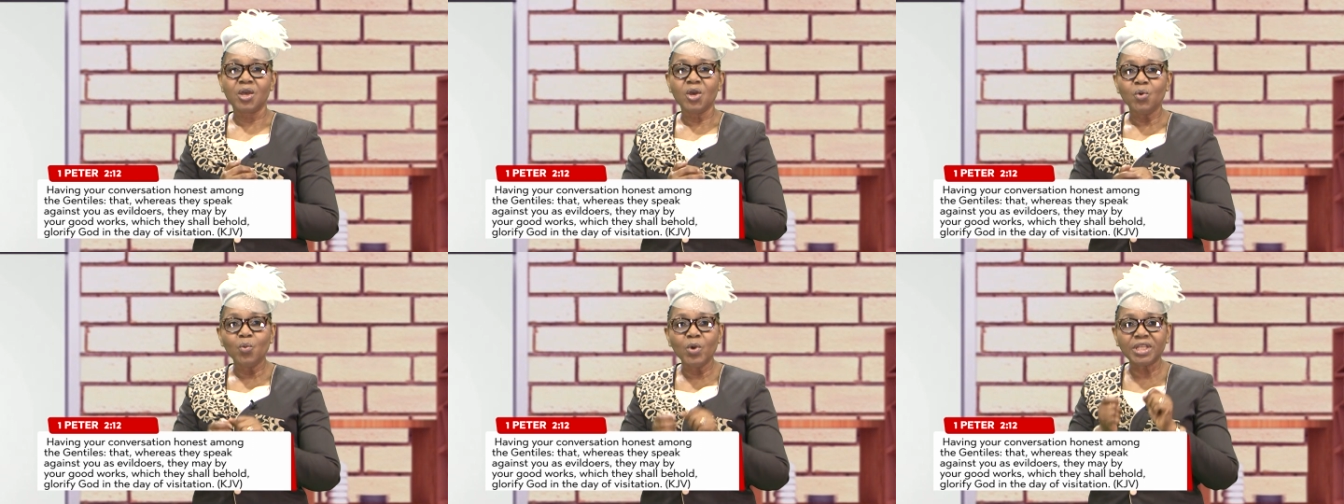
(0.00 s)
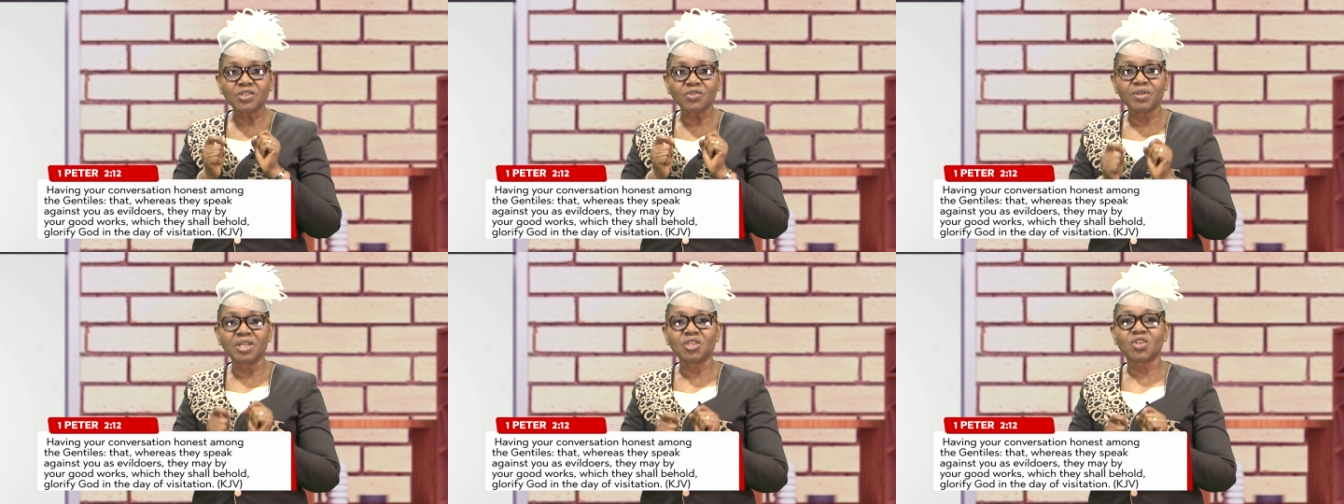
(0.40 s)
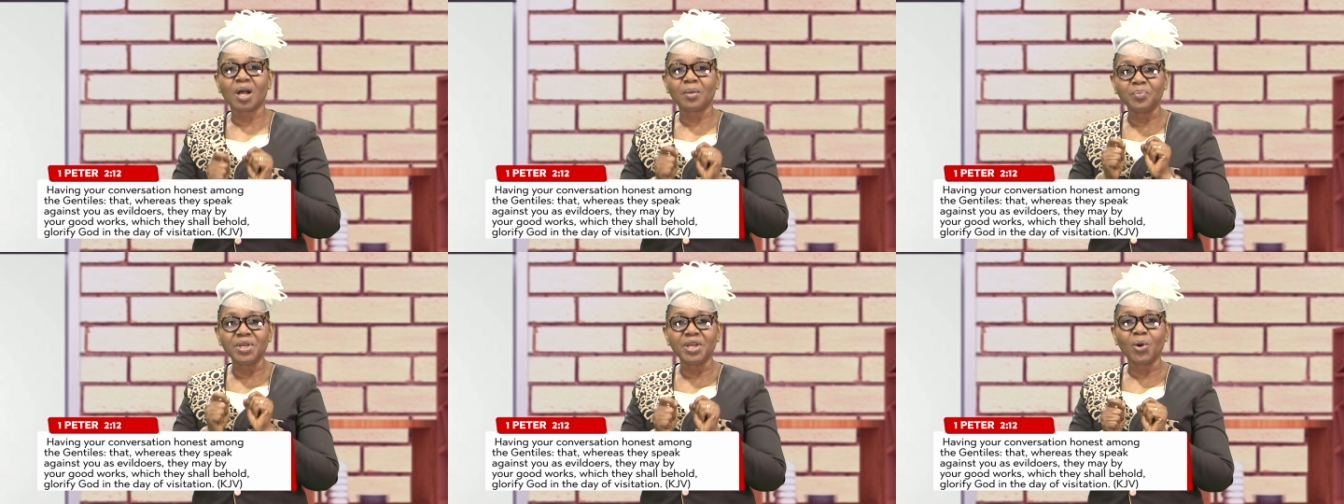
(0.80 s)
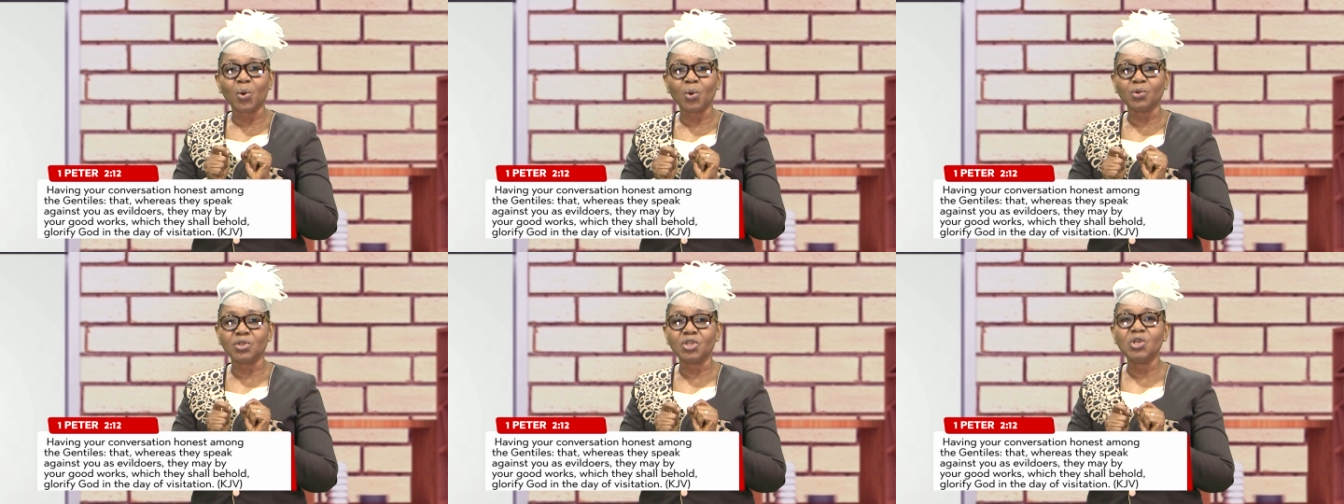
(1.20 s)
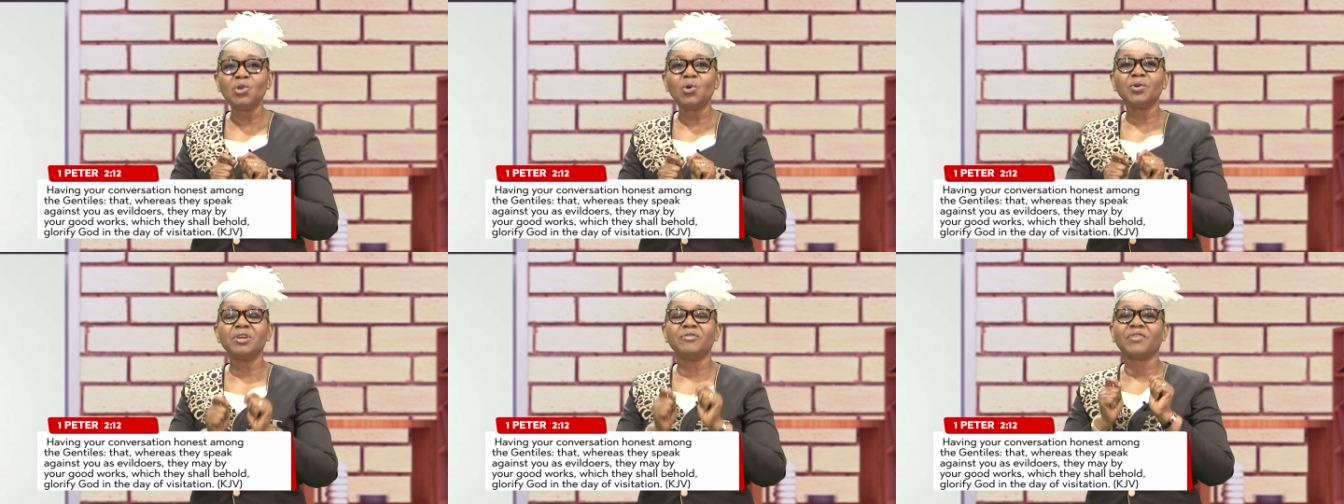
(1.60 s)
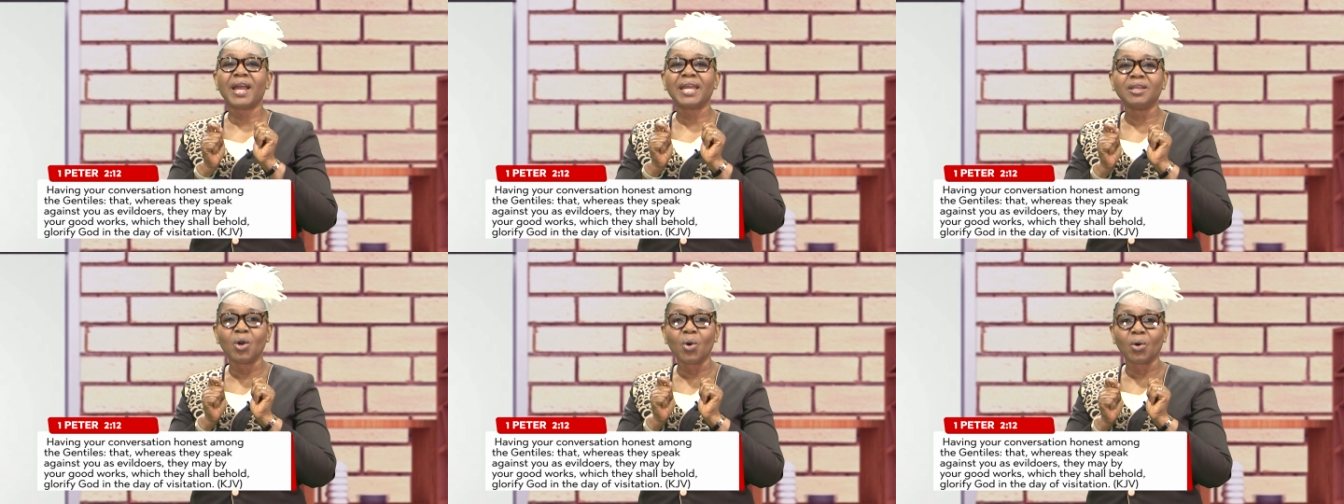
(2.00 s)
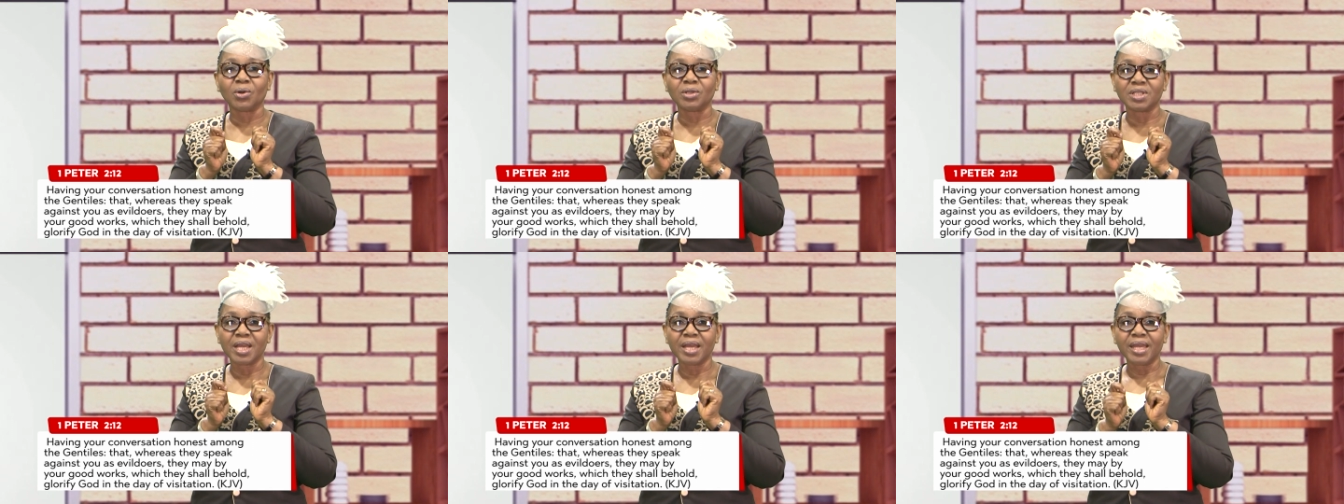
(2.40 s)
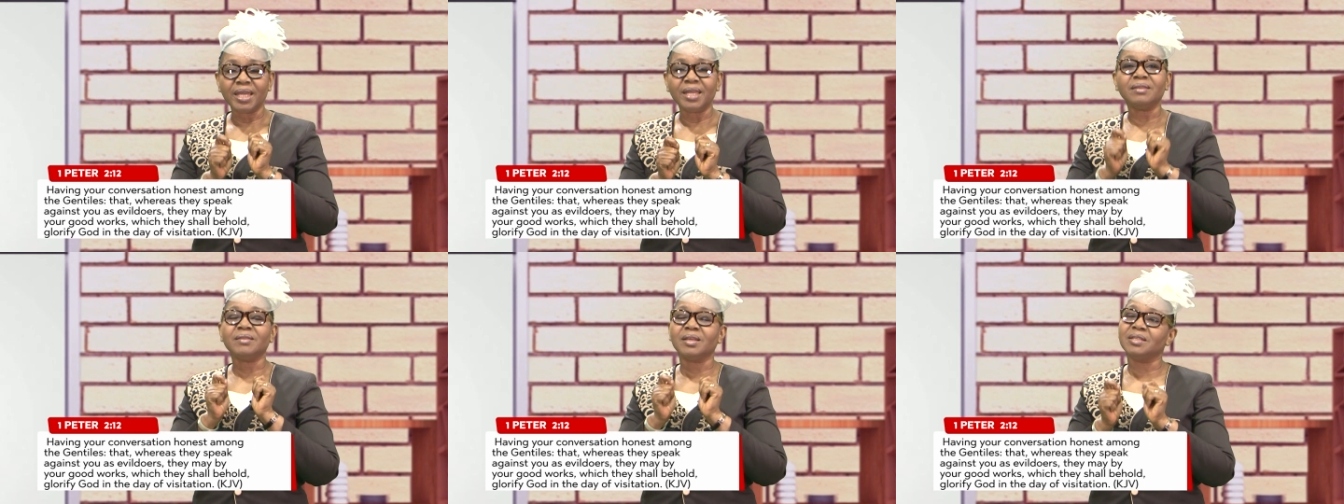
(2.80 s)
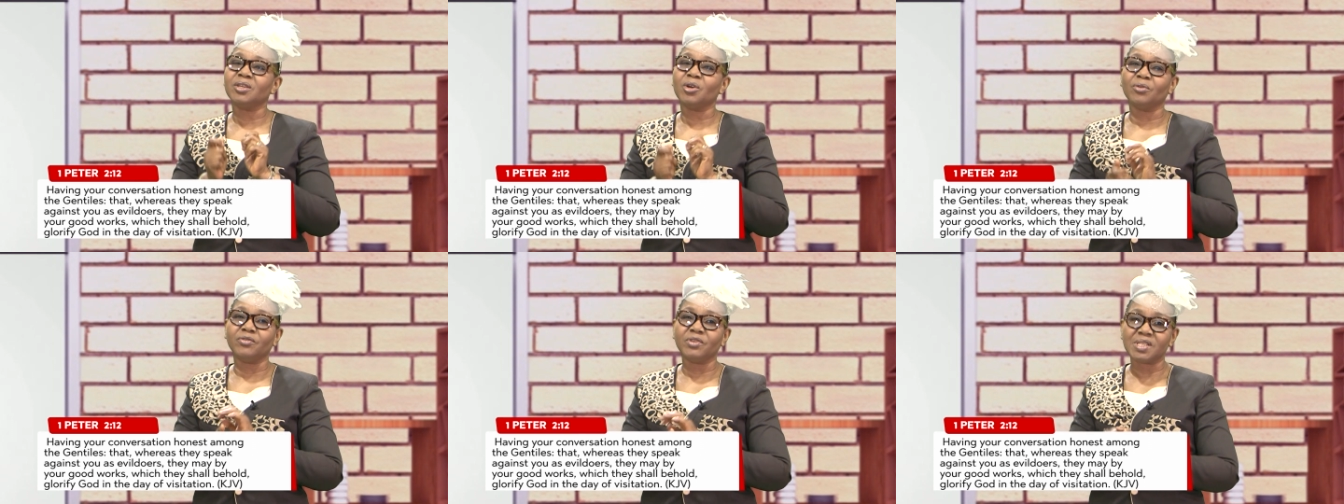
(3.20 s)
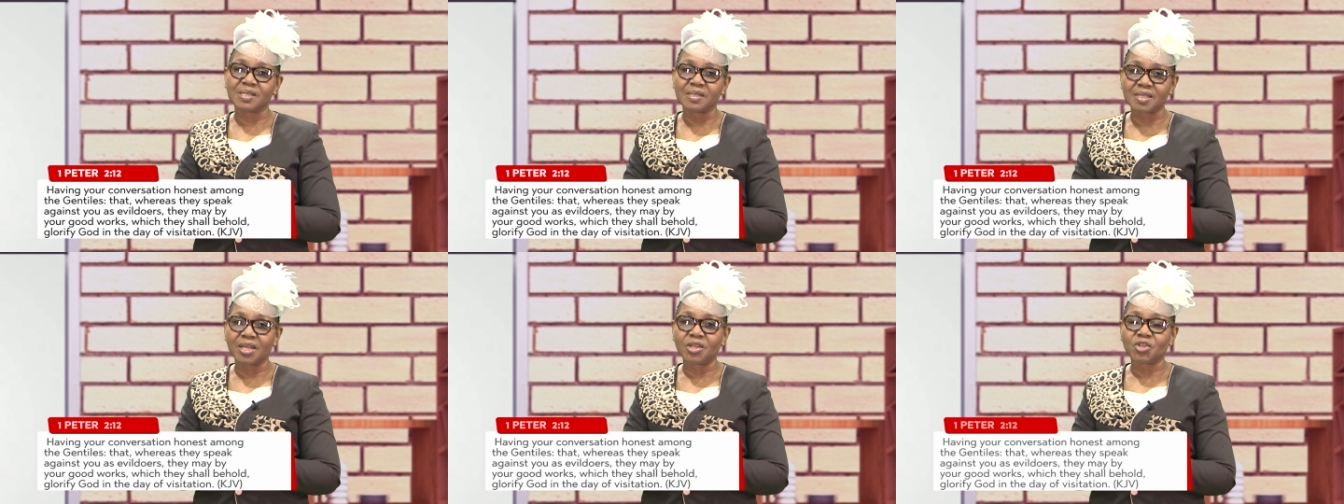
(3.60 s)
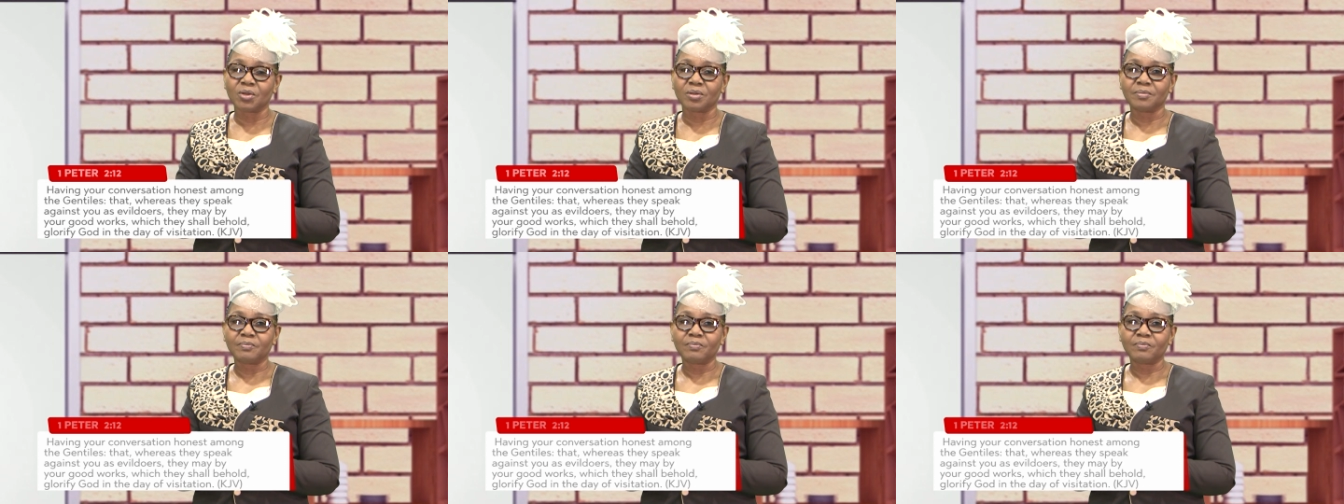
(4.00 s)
which they shall behold, glorify God in the day of visitation.